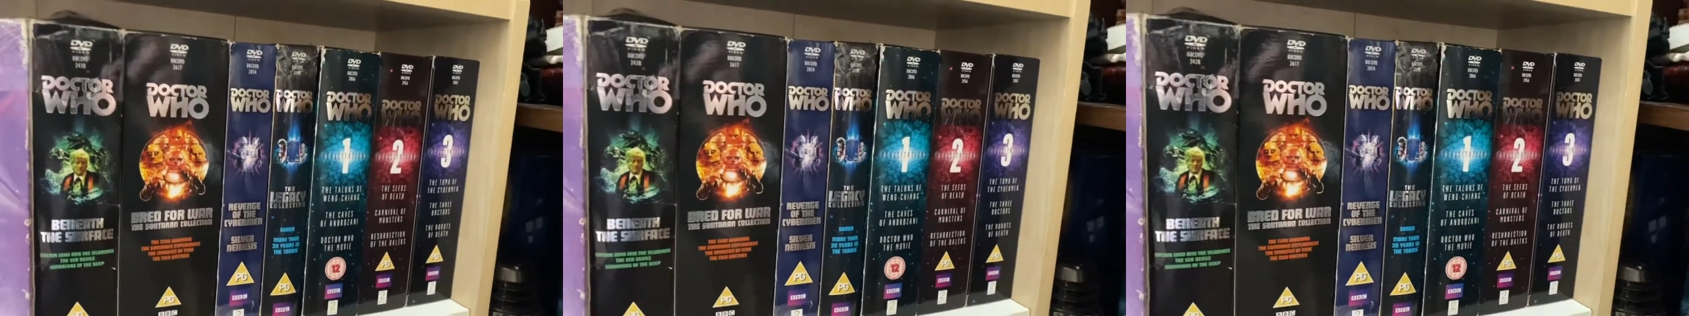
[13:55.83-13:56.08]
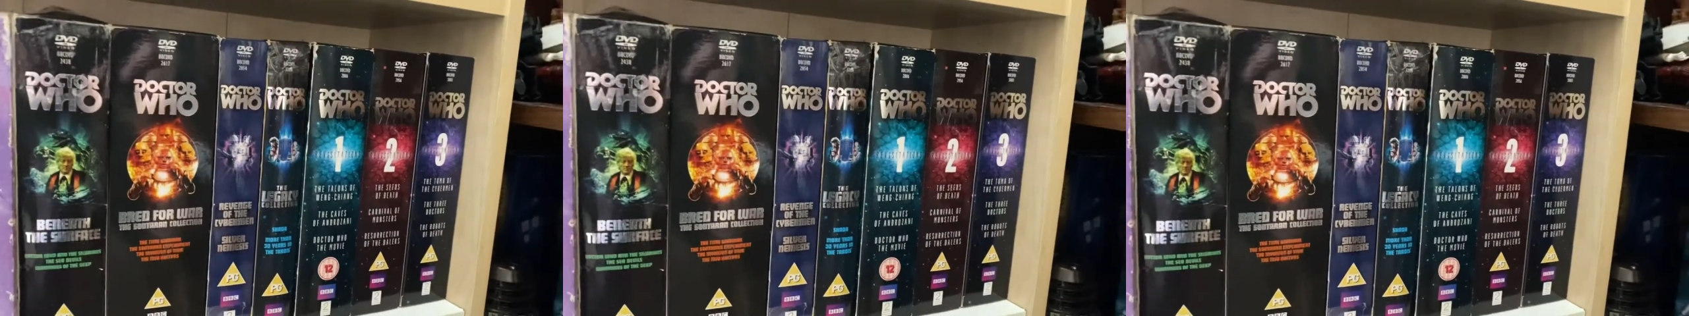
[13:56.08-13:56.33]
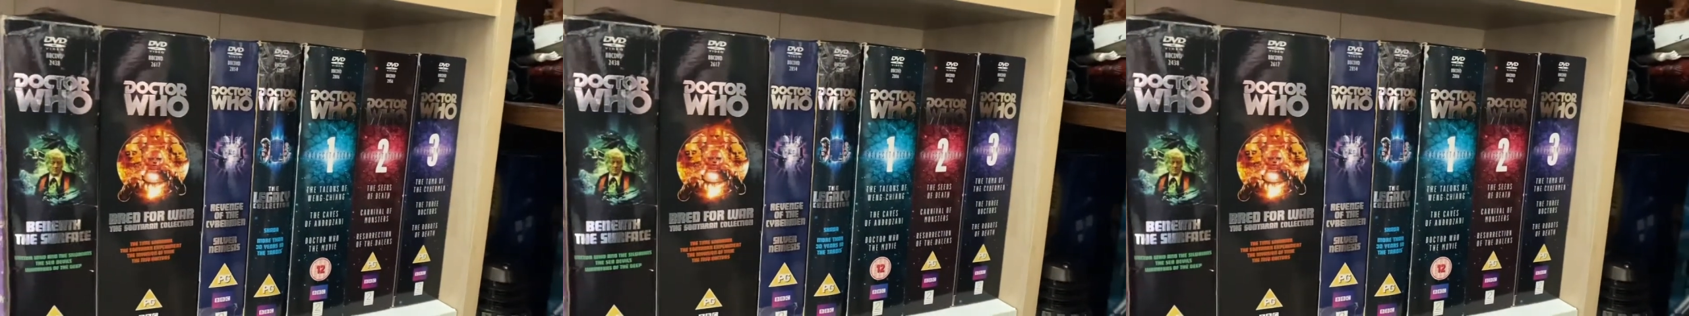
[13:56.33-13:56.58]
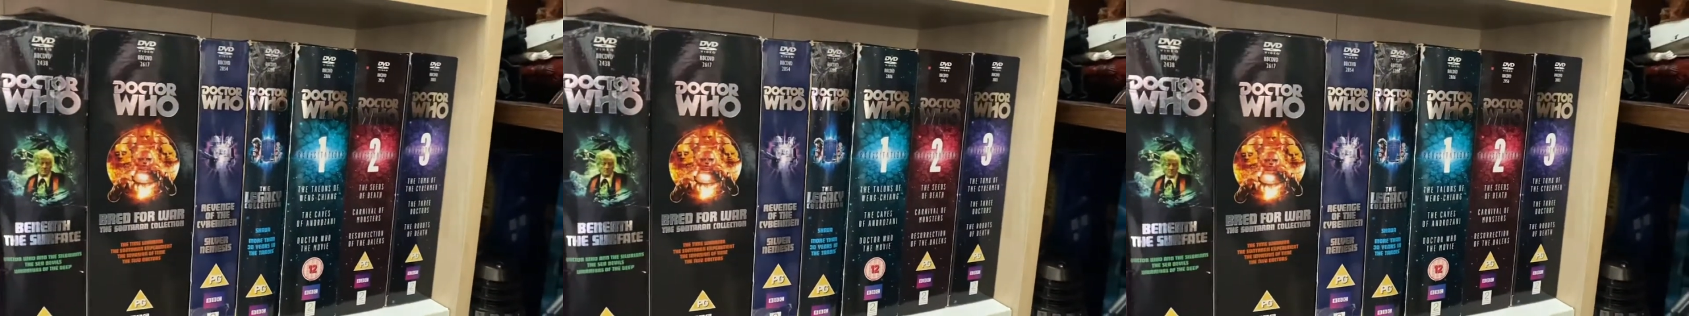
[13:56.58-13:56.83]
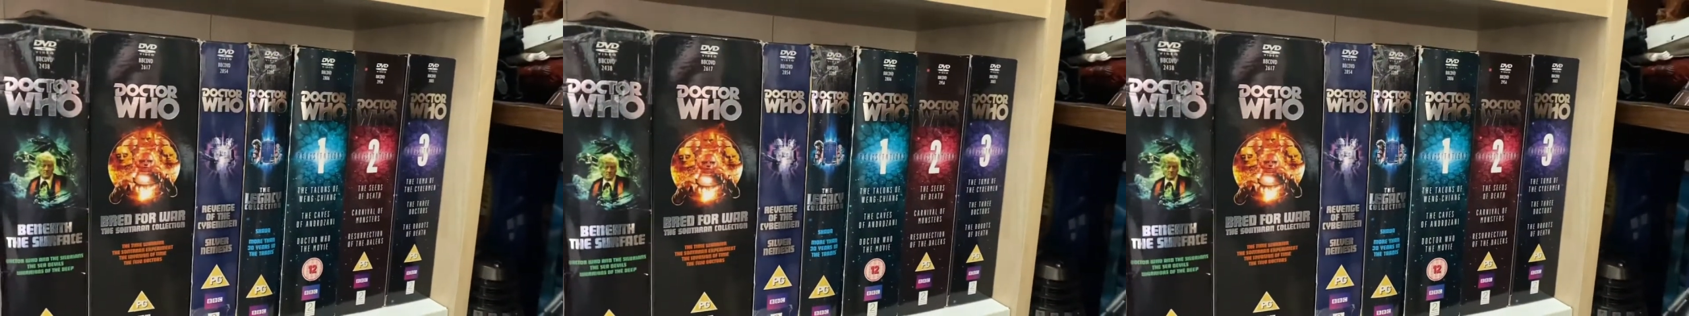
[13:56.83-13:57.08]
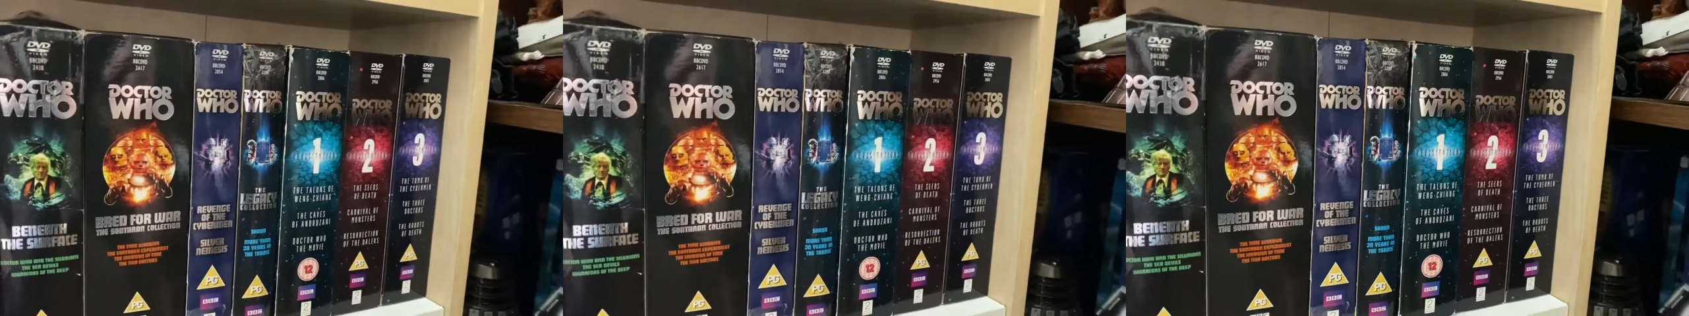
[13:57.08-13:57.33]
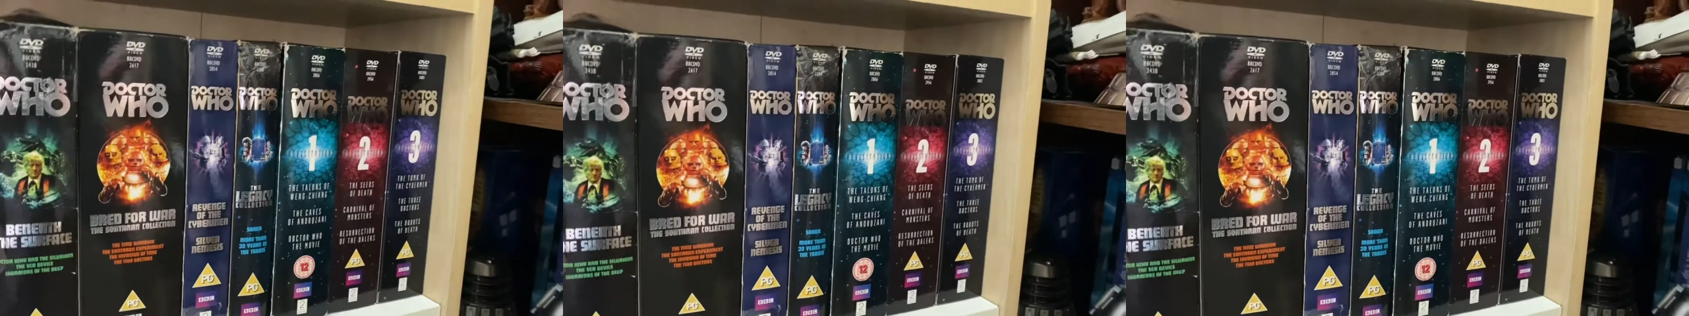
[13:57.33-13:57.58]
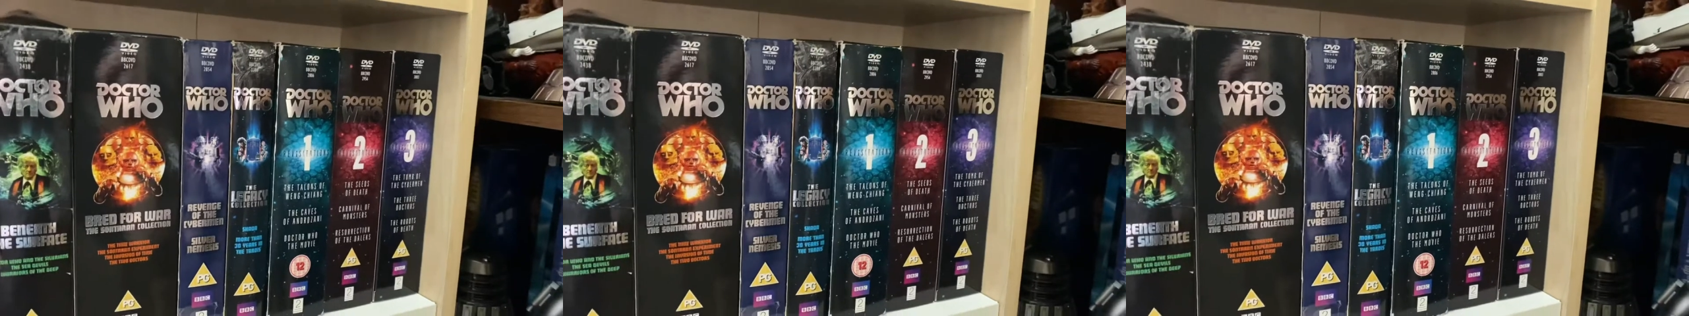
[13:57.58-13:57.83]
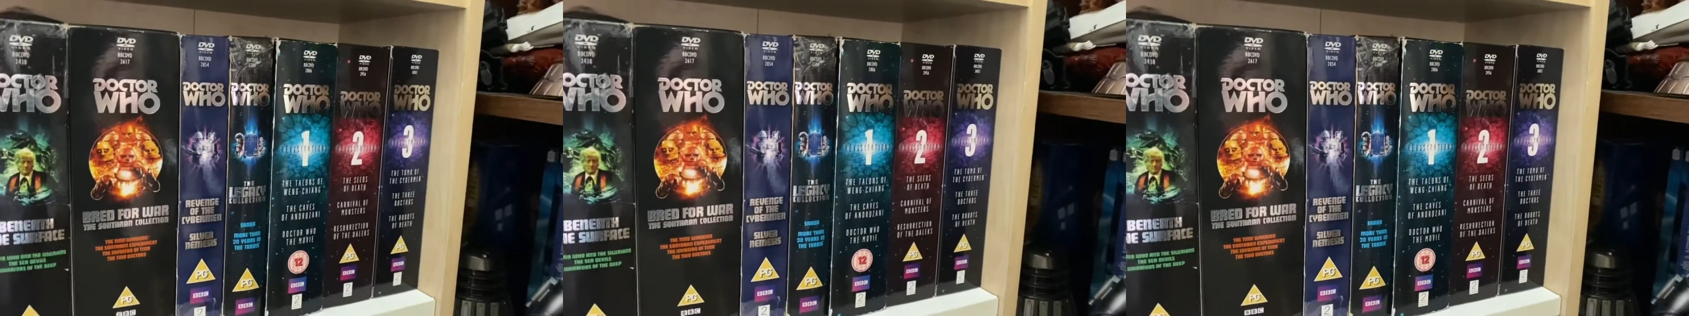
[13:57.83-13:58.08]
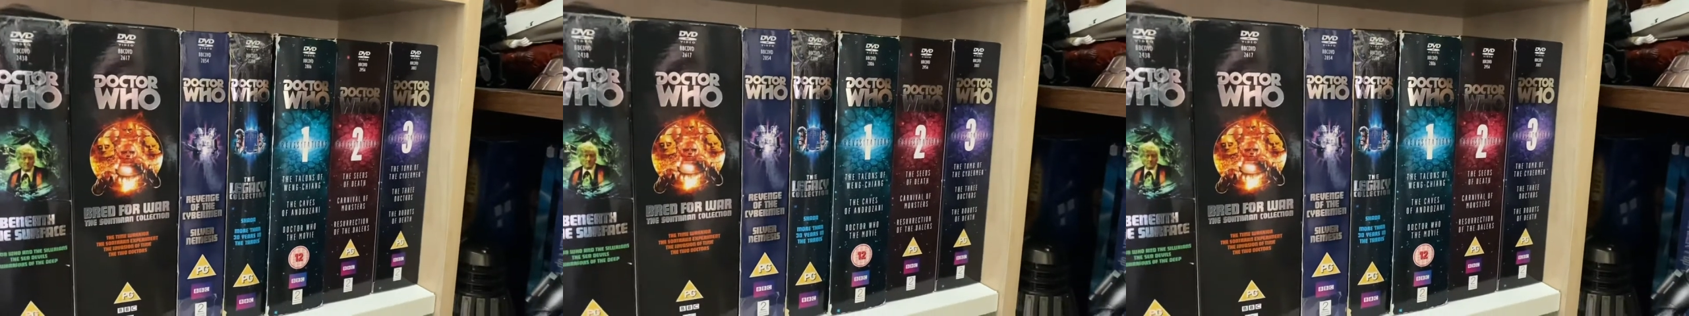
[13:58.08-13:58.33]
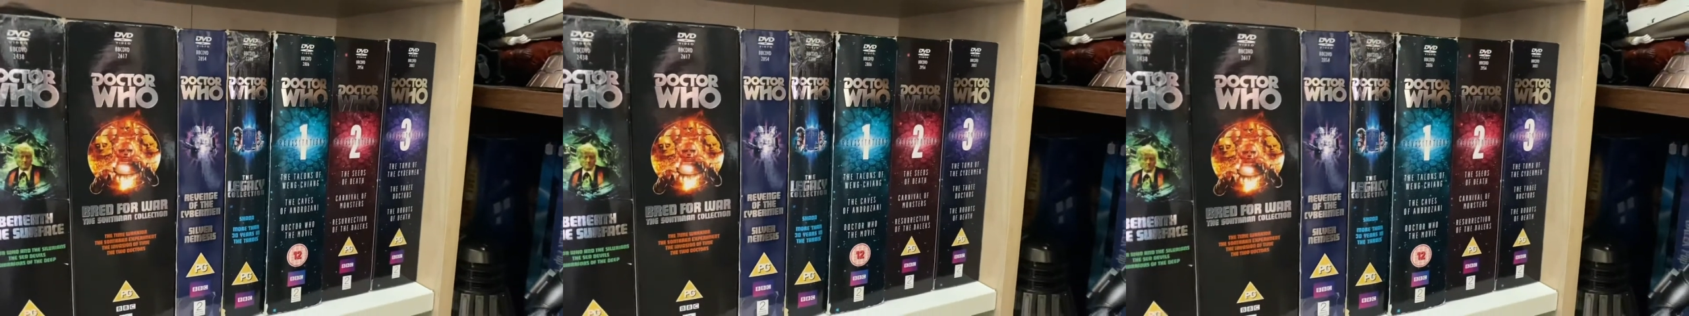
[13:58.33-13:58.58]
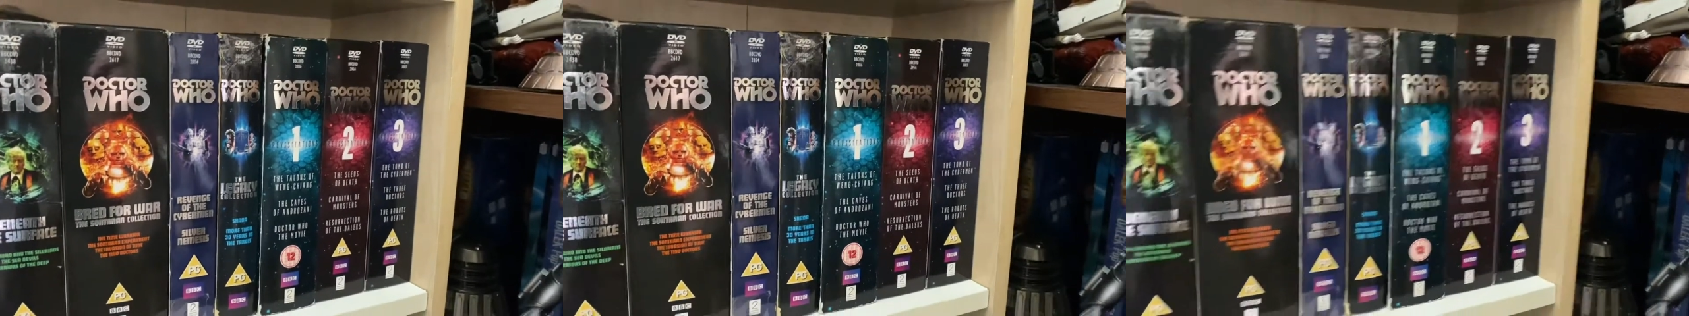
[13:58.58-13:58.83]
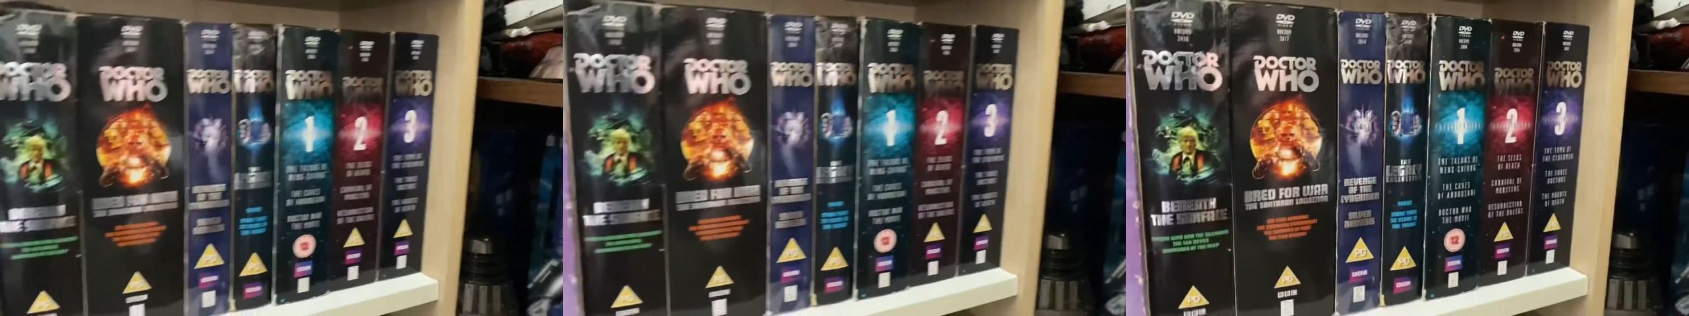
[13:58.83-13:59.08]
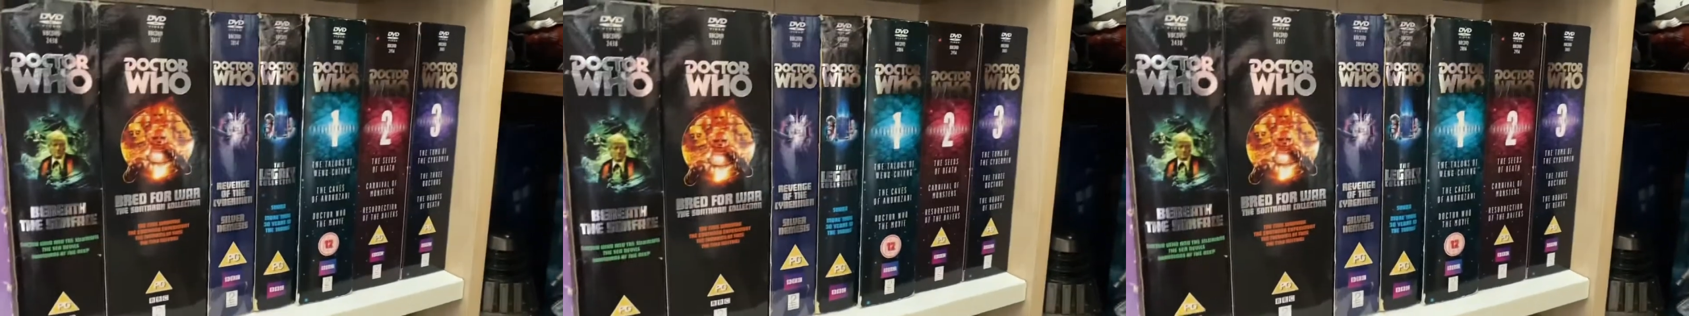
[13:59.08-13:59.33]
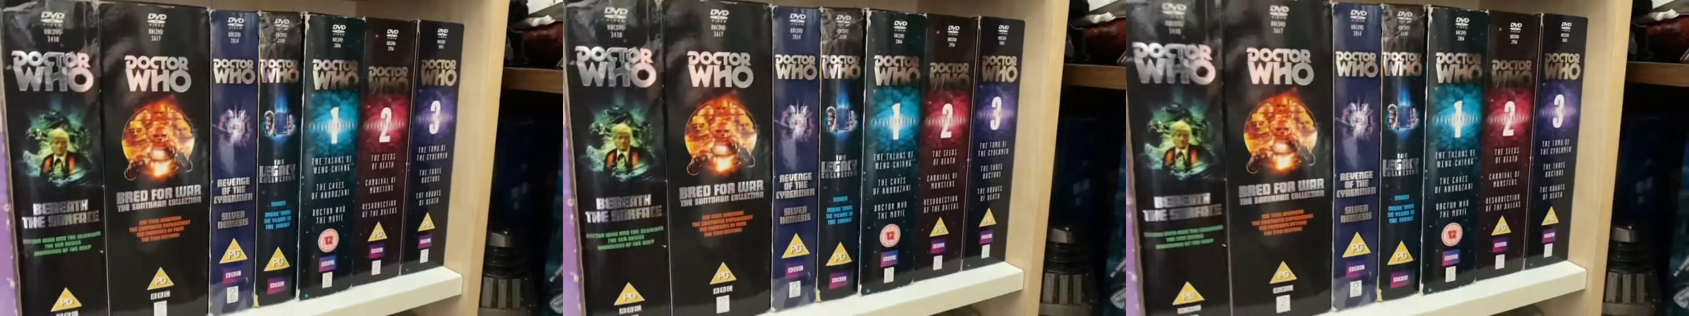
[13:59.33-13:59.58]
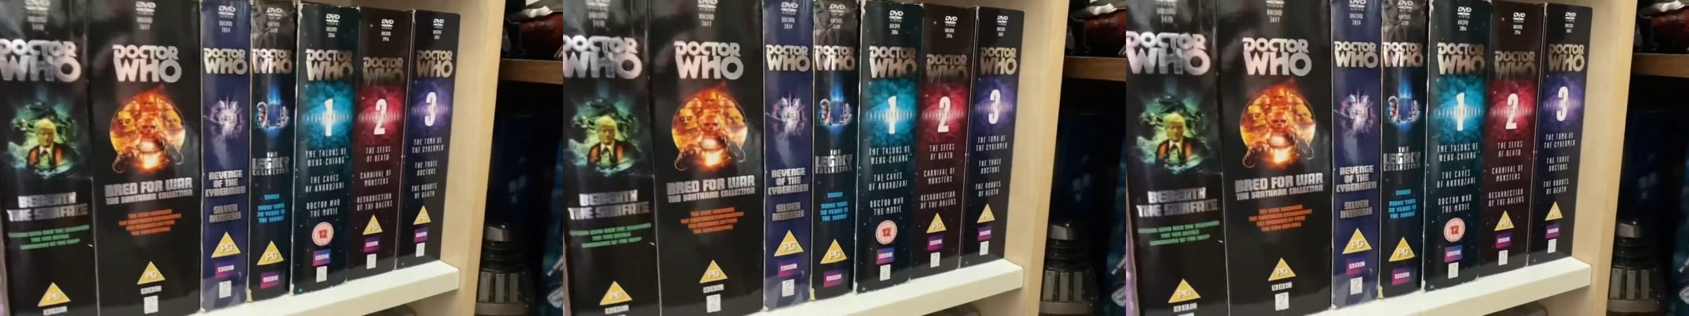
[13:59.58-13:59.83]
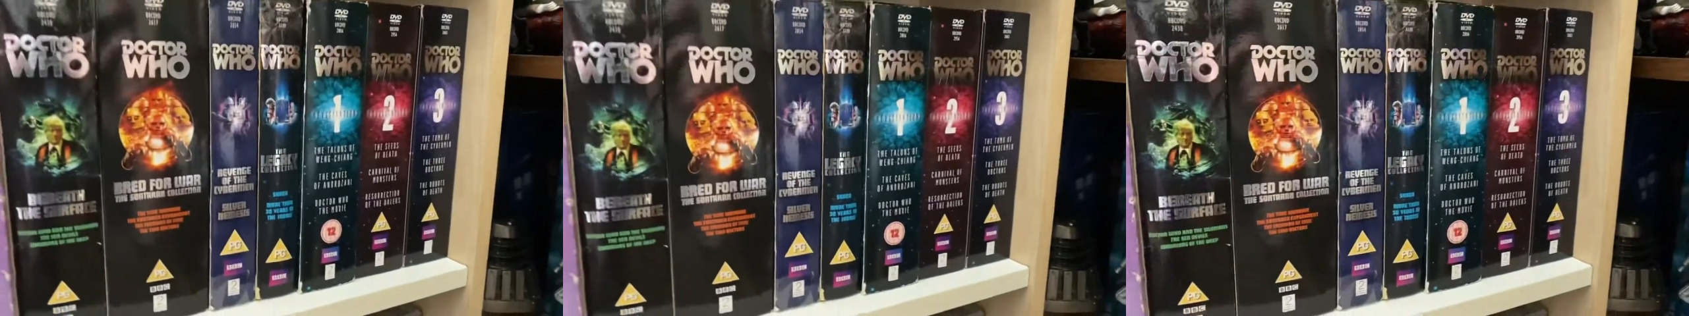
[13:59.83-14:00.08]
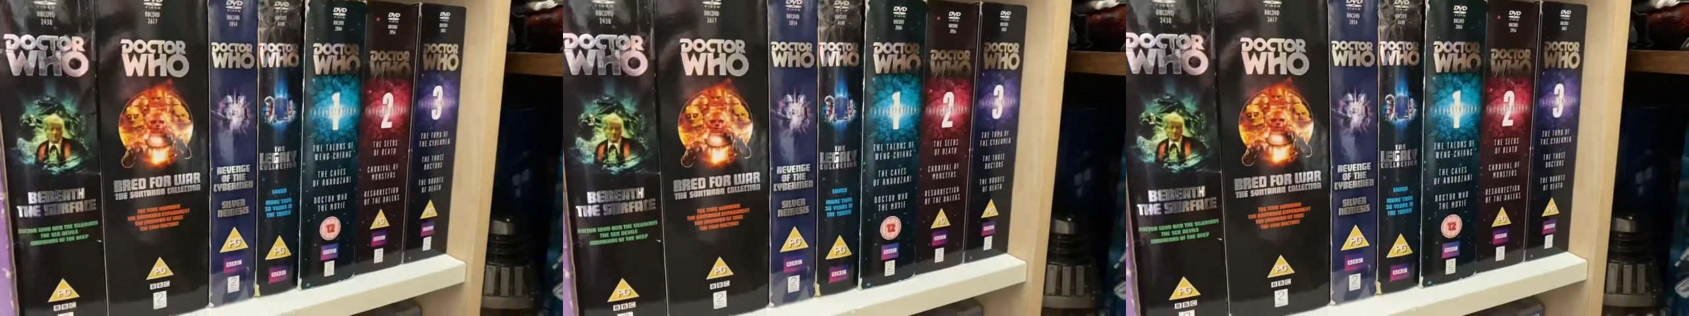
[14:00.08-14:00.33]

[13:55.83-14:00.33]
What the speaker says: Nobody's mouth can be seen.